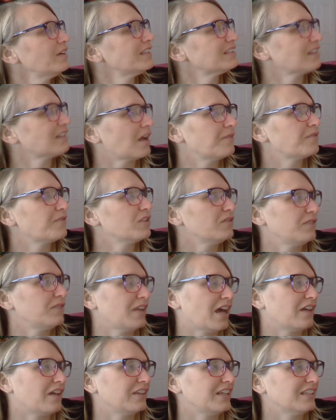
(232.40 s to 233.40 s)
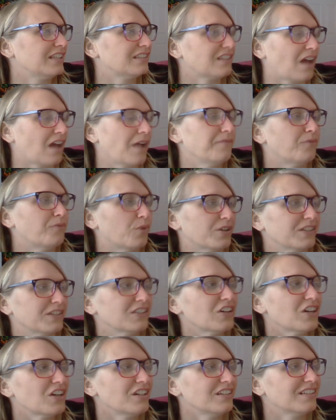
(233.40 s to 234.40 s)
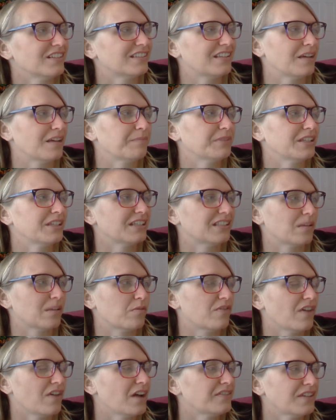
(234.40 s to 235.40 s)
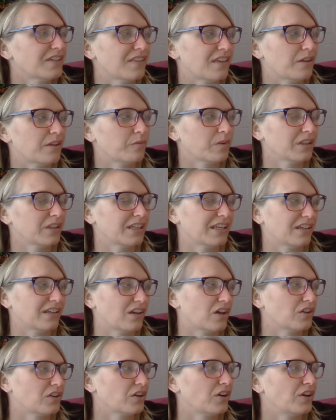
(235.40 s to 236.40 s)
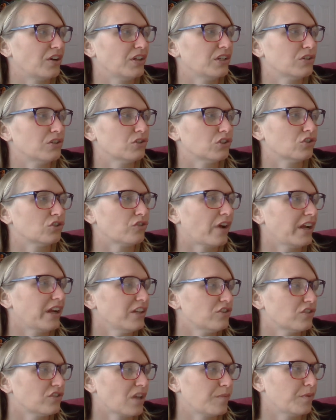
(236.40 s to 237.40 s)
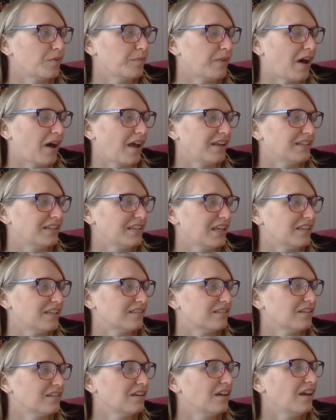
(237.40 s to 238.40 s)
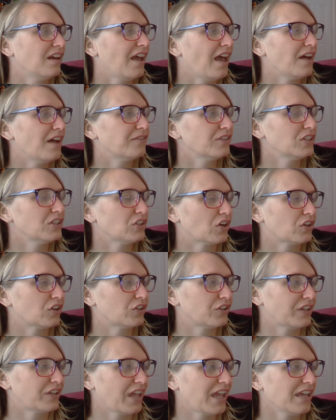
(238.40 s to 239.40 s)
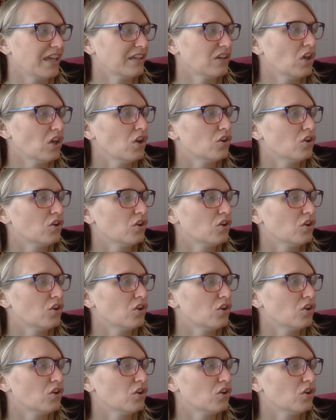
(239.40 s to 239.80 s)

it's time for the finale. It's time for dessert. Sampling some of everything really cannot hurt. You should try each type of pie, taste every tart or cake,